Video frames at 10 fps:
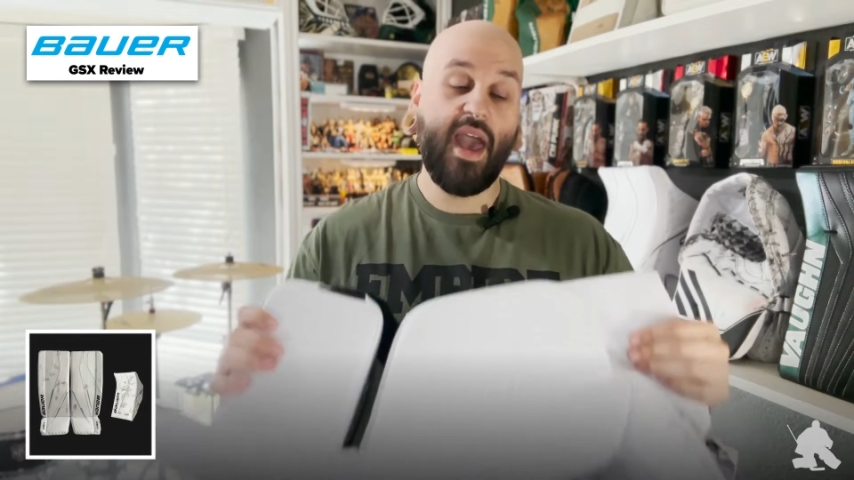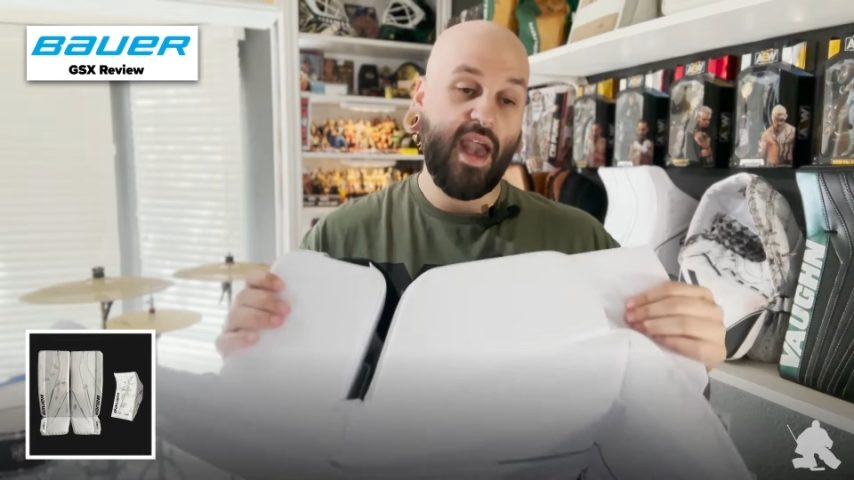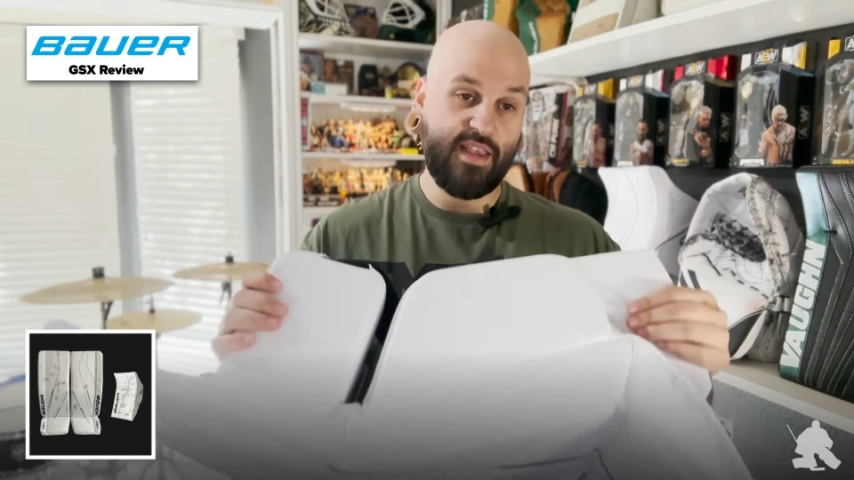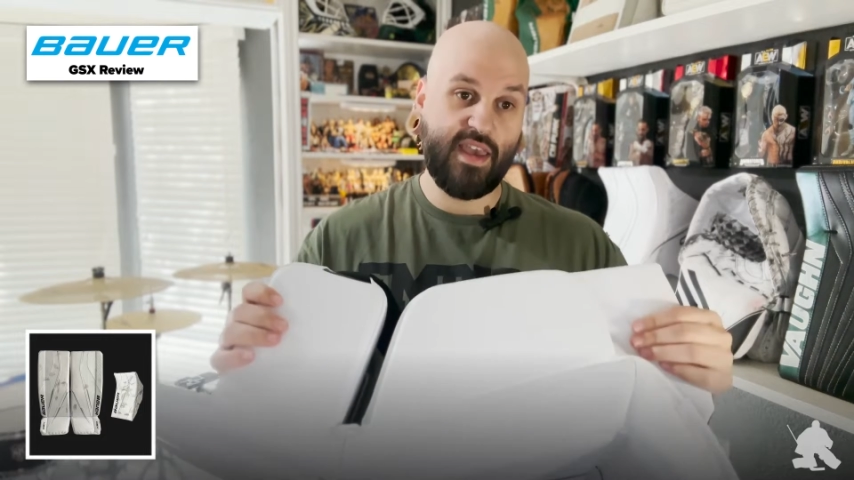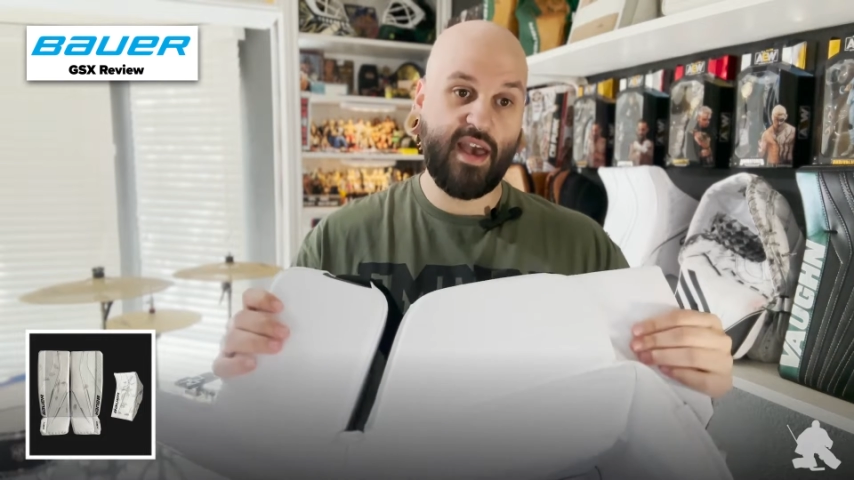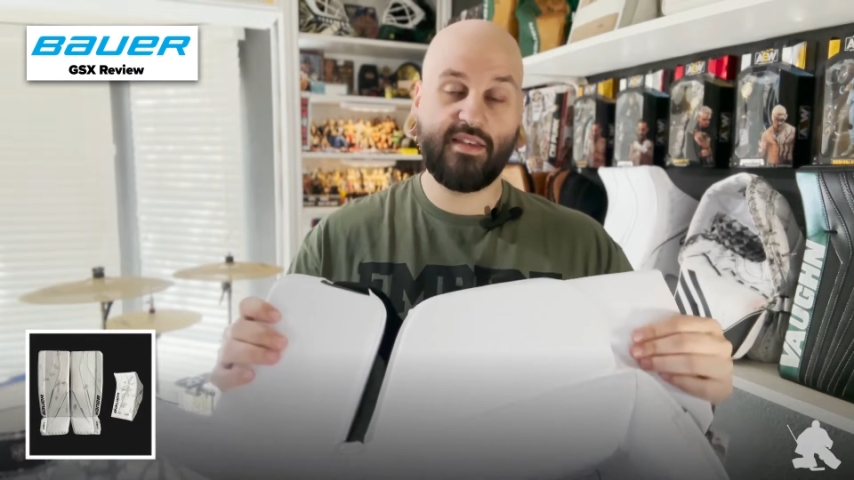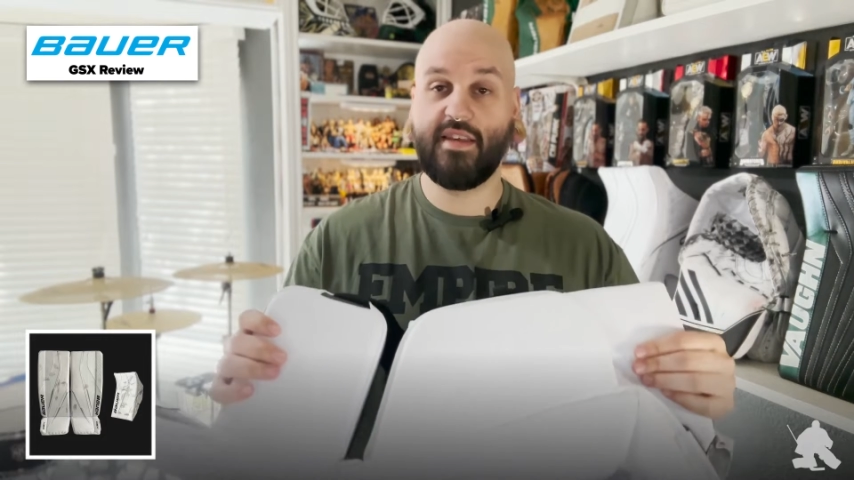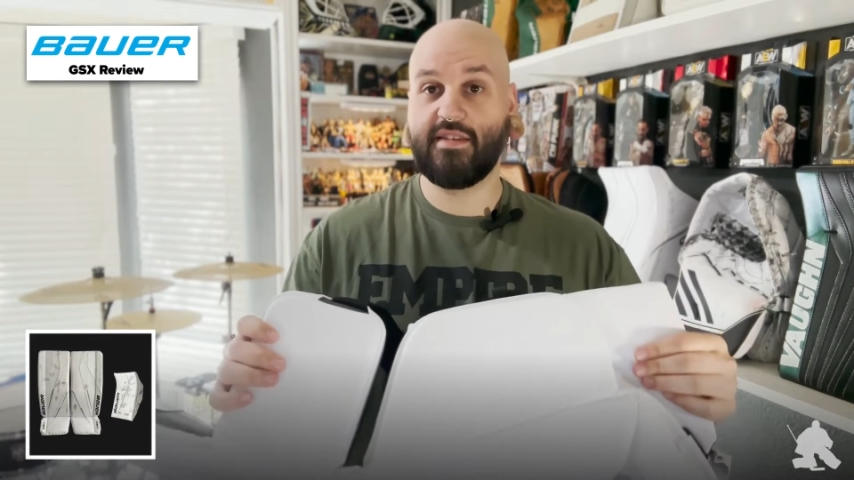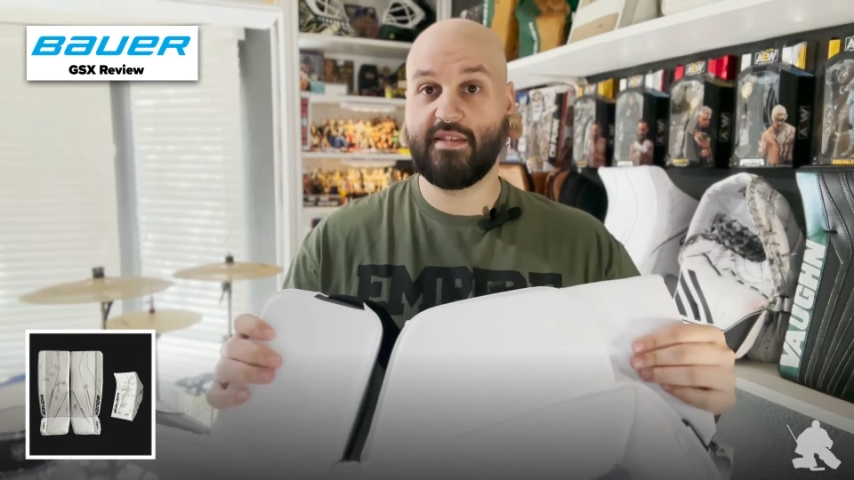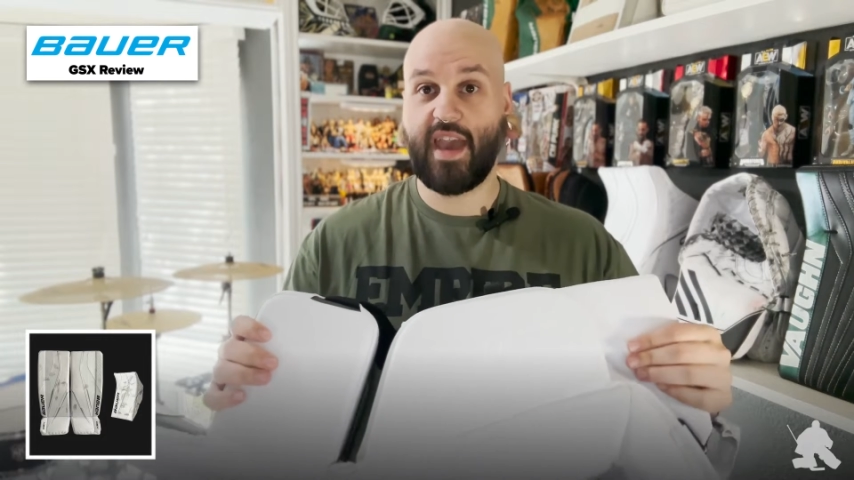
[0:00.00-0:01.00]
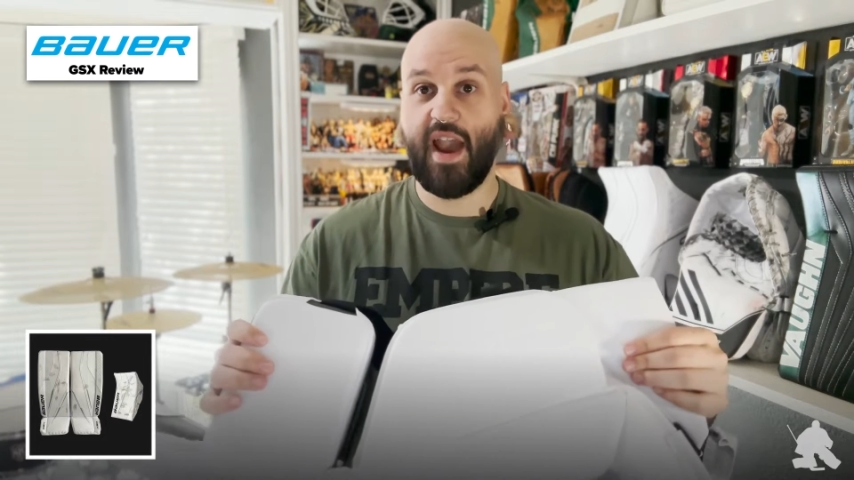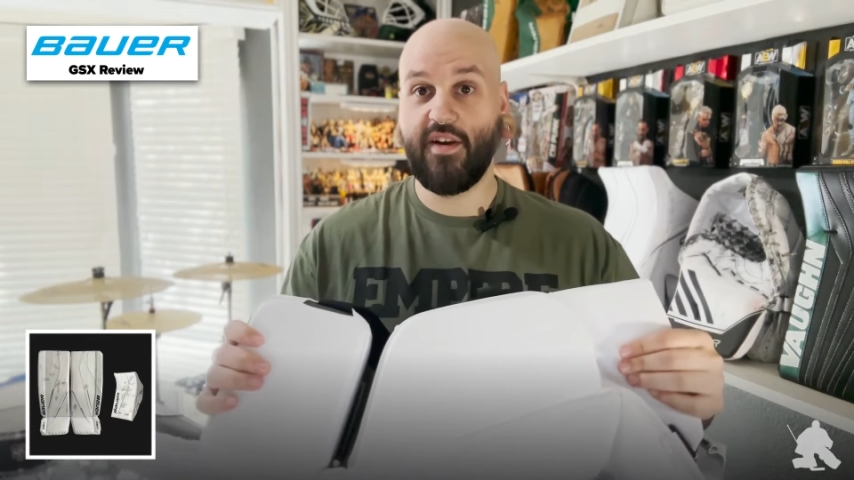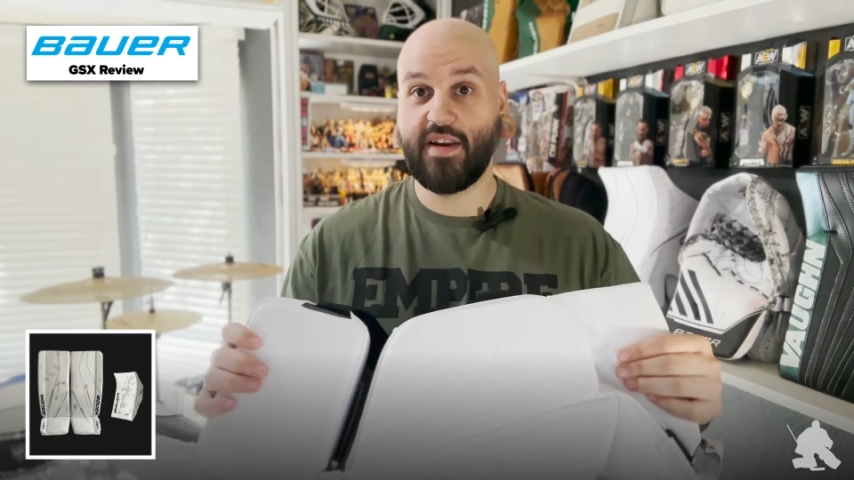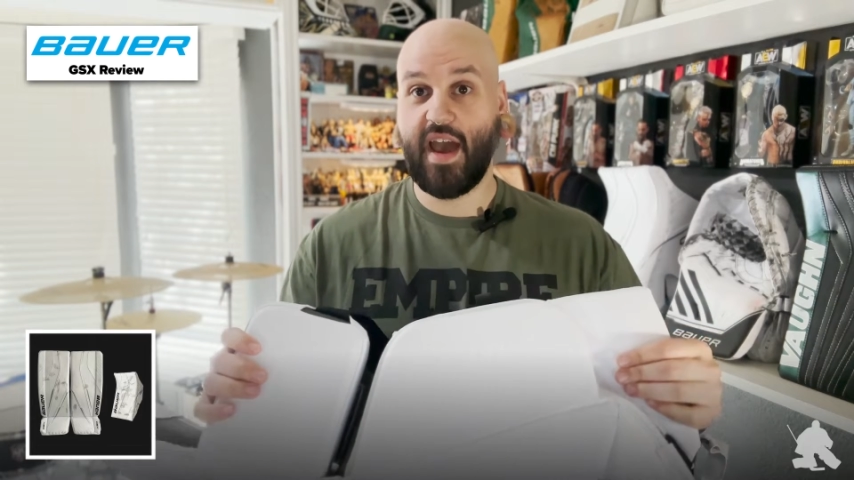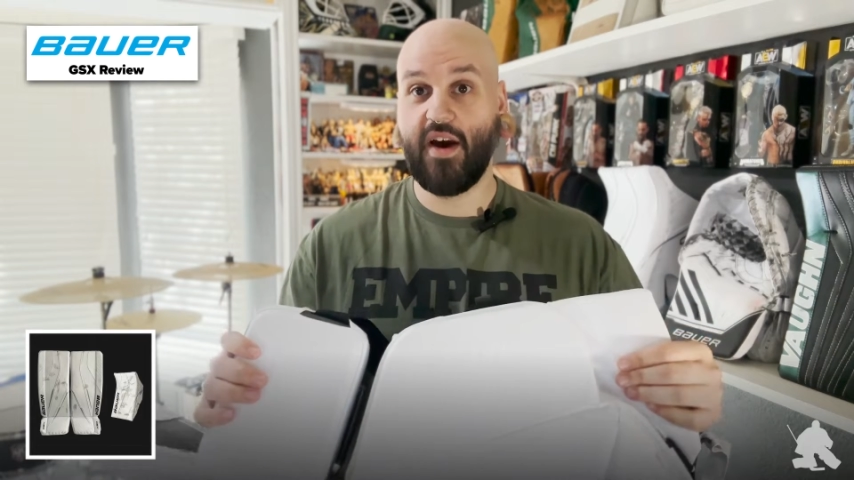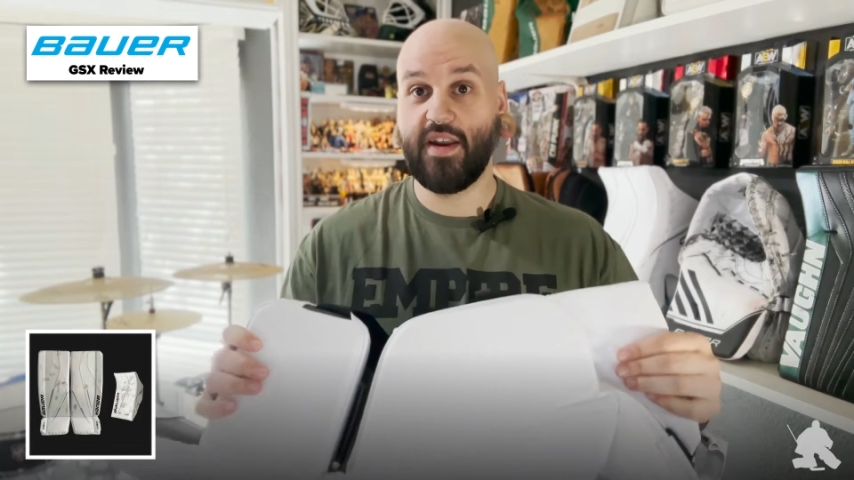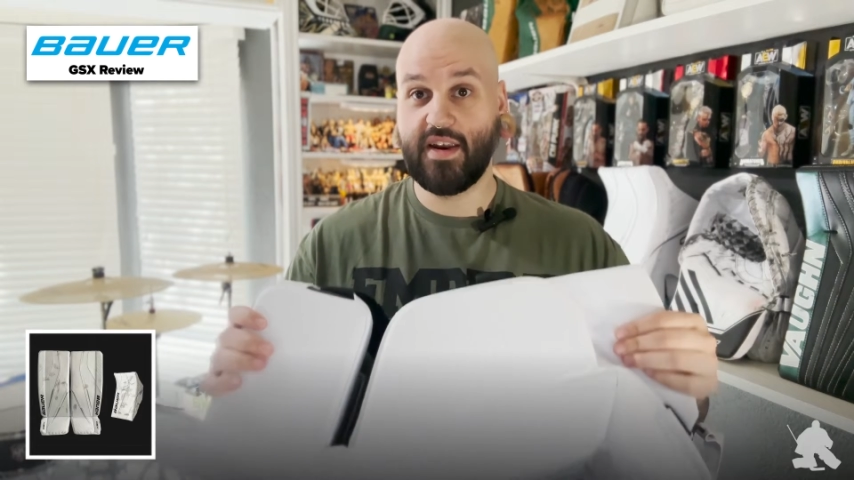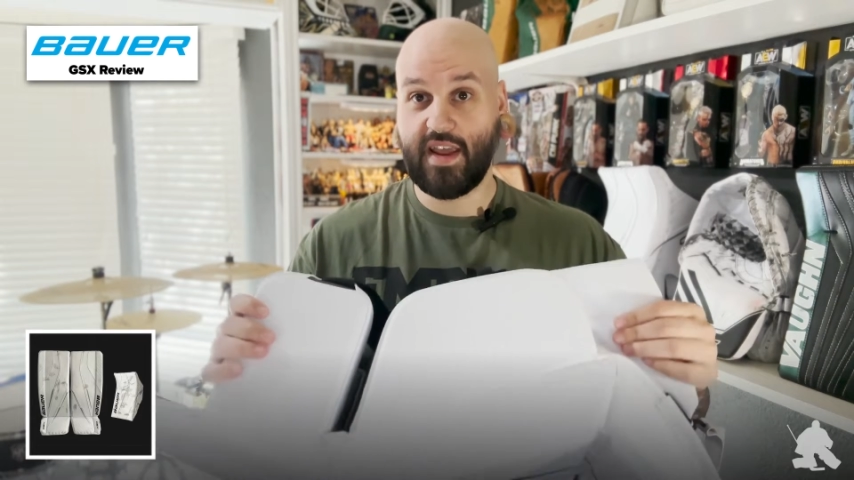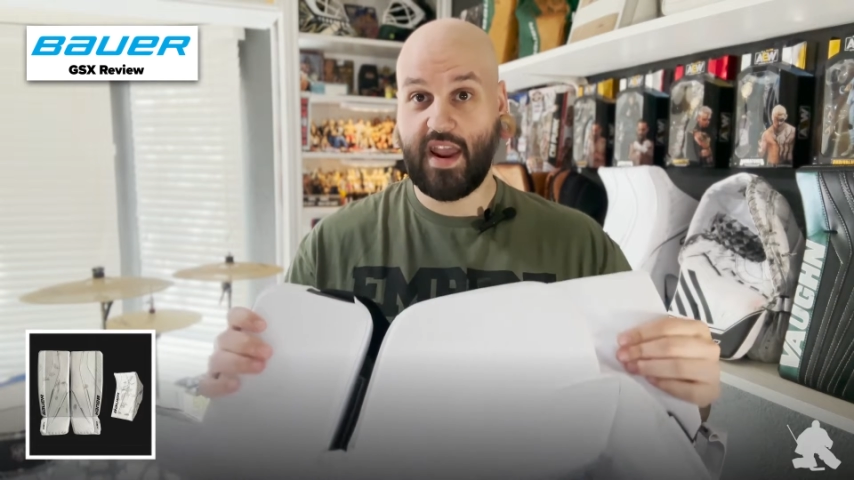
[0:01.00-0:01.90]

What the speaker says: And yes, this is carried down into